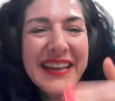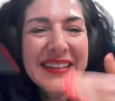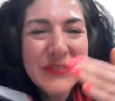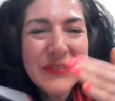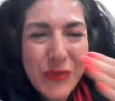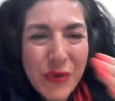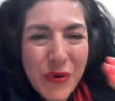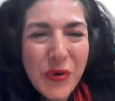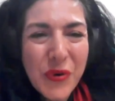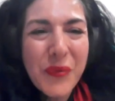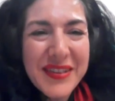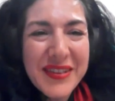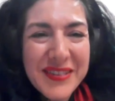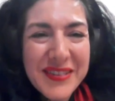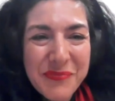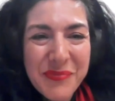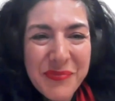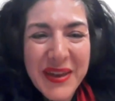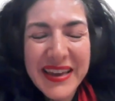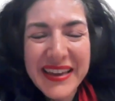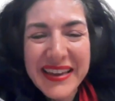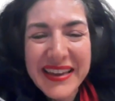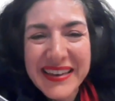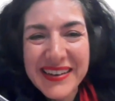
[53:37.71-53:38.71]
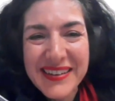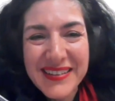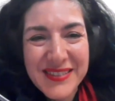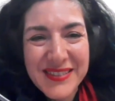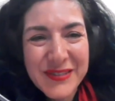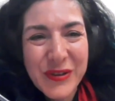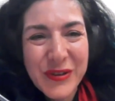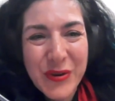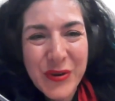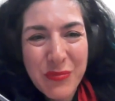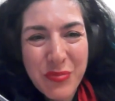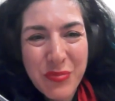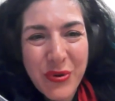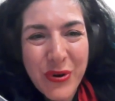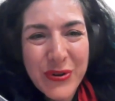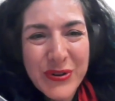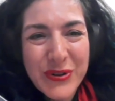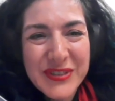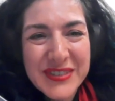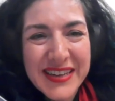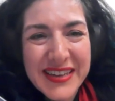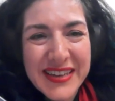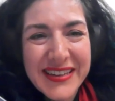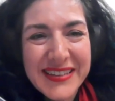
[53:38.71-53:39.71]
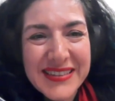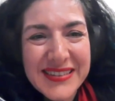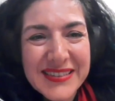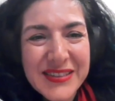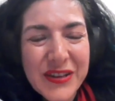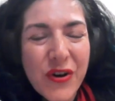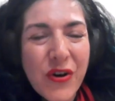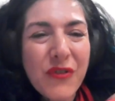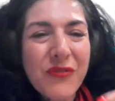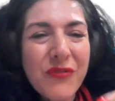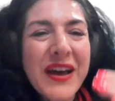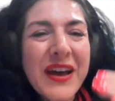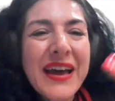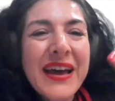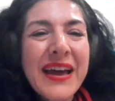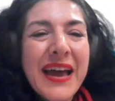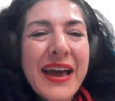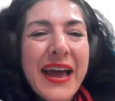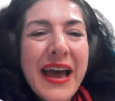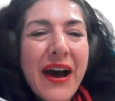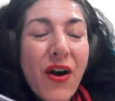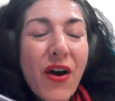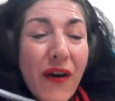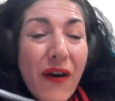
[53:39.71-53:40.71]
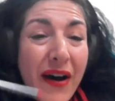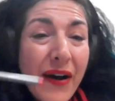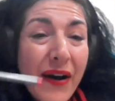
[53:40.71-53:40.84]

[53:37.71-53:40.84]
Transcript: It's always been a slow process of uh,